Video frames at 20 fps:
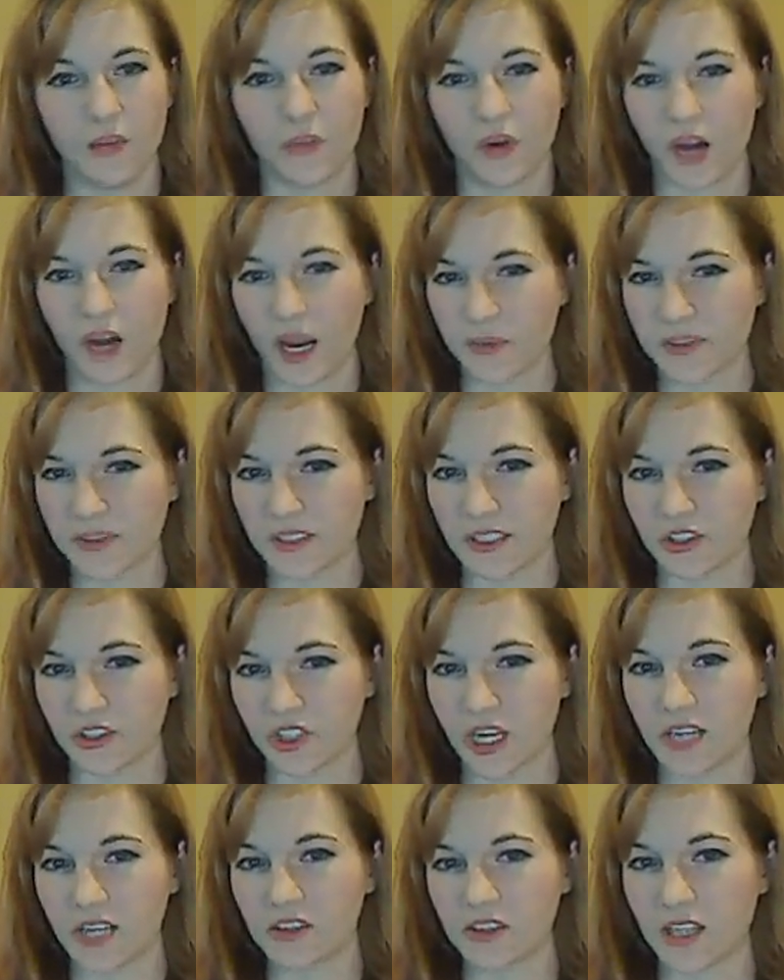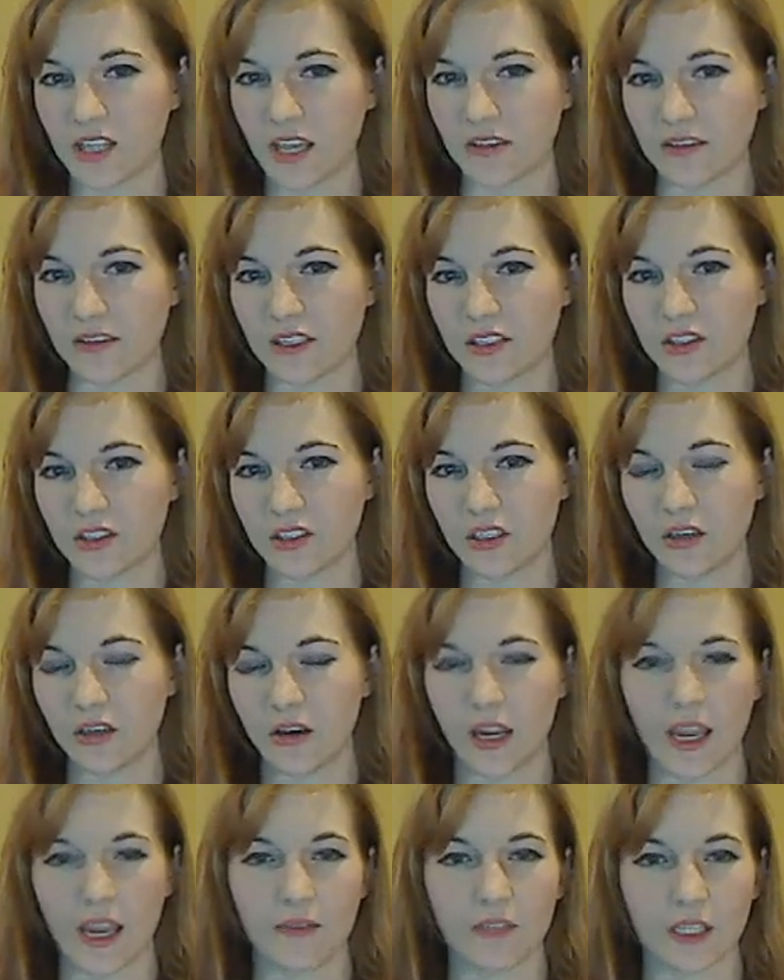Perhaps they changed that this year.
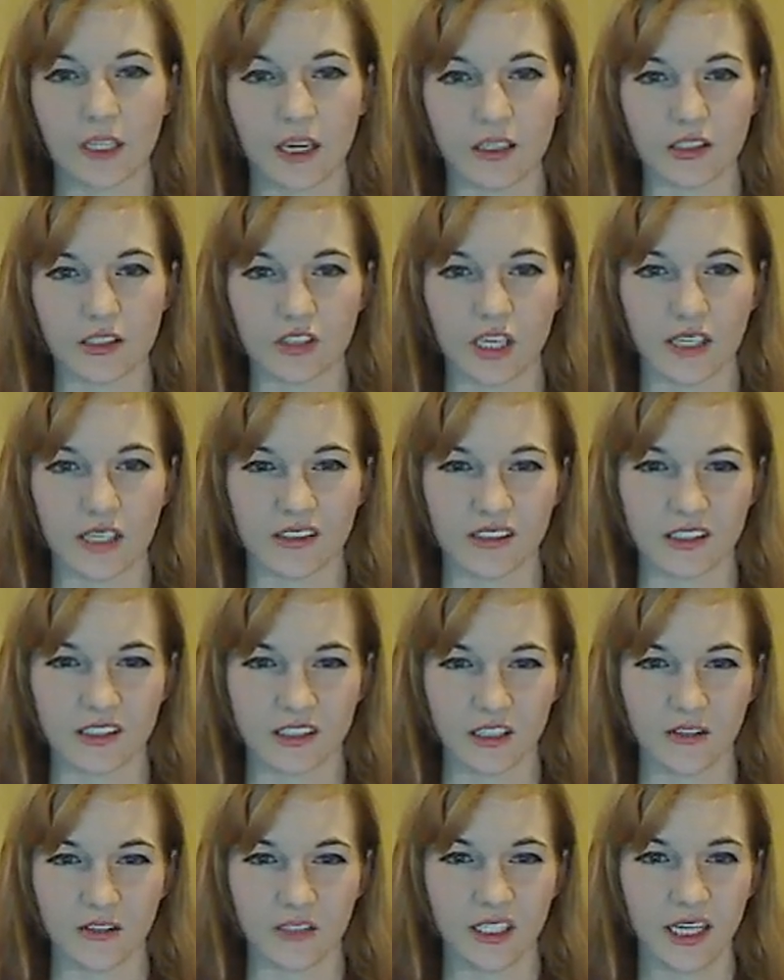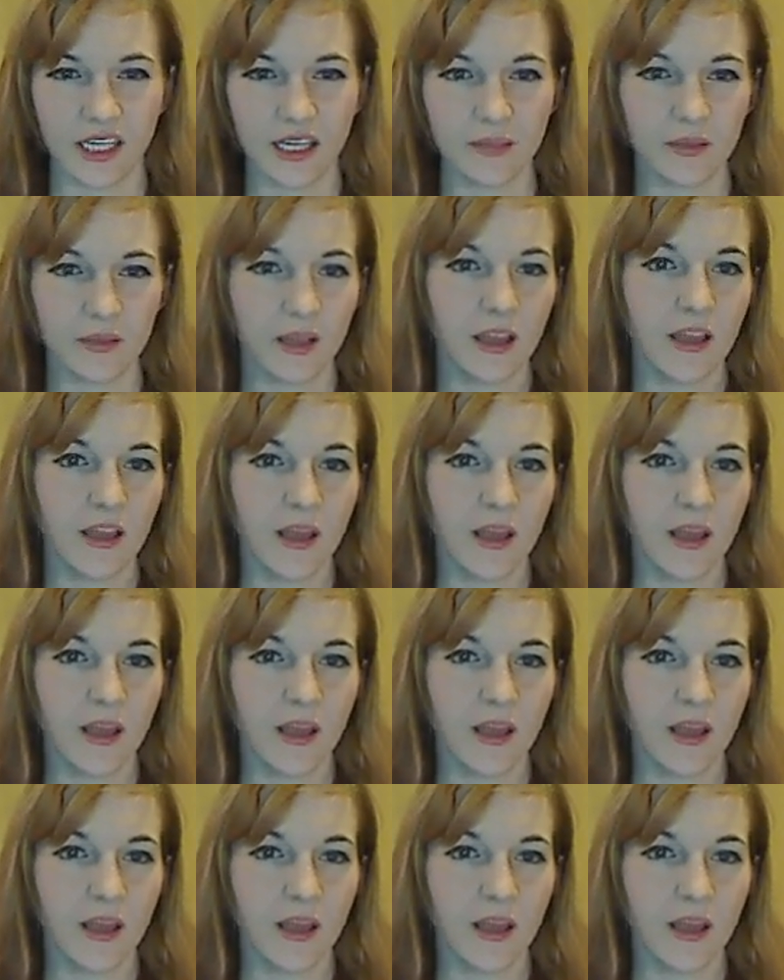I haven't gotten a chance to go yet,